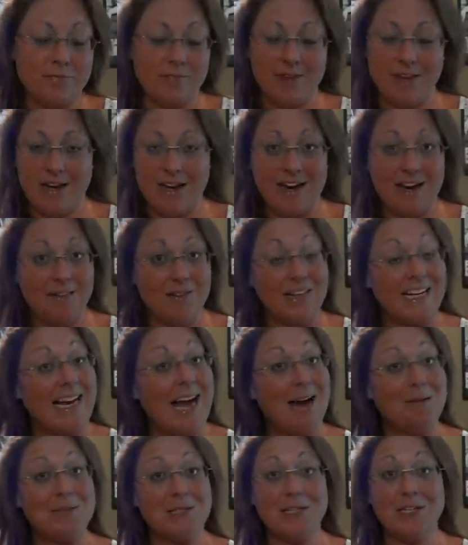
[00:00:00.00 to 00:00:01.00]
And I have like
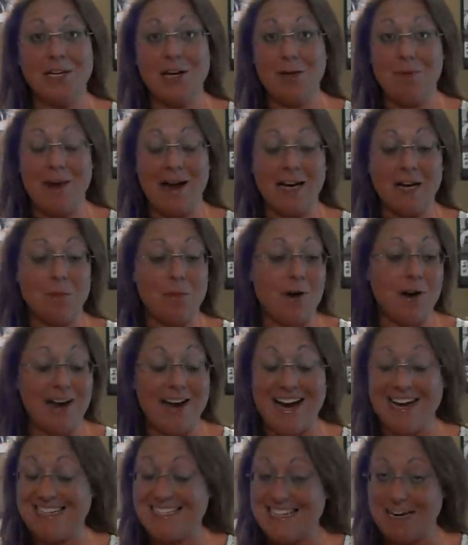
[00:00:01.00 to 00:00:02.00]
absolutely no makeup on. I
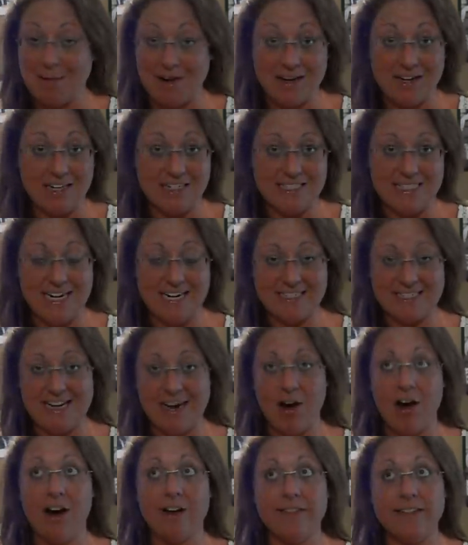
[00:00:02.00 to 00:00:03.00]
had to take my contacts
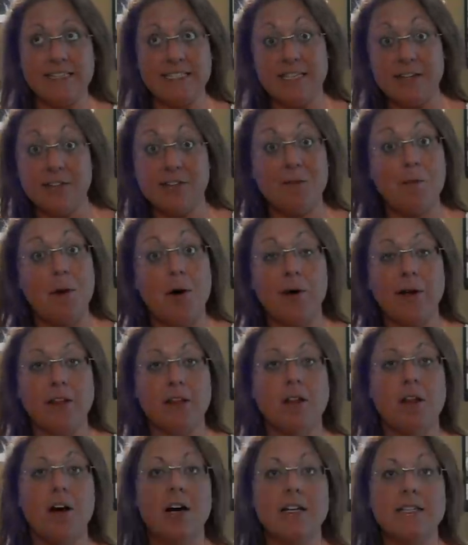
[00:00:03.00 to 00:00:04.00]
out, obviously, from mowing
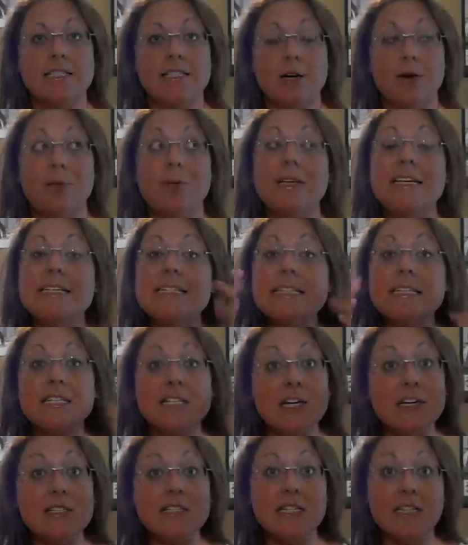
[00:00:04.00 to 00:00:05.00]
the lawn. So please
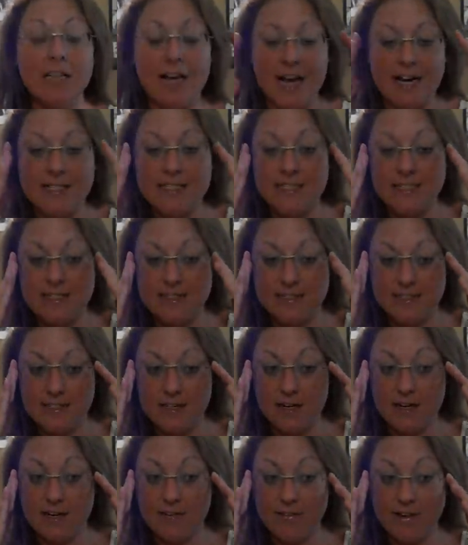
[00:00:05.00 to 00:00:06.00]
excuse the glasses, and
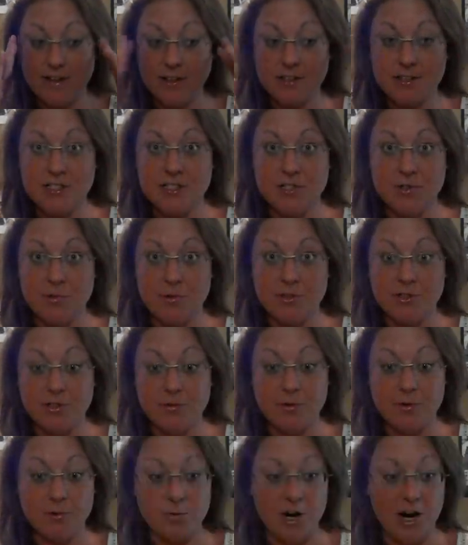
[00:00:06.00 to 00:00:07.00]
sorry if I look super
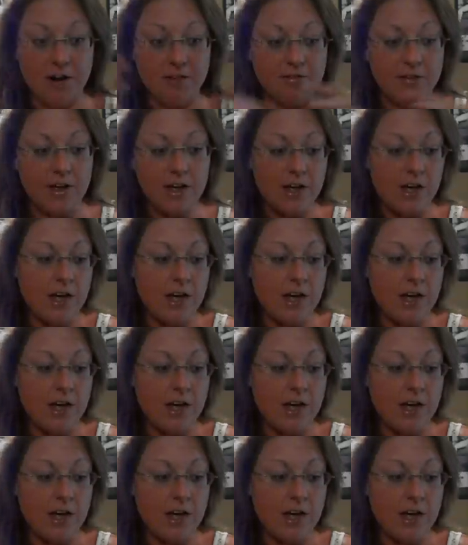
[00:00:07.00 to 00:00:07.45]
duper rough.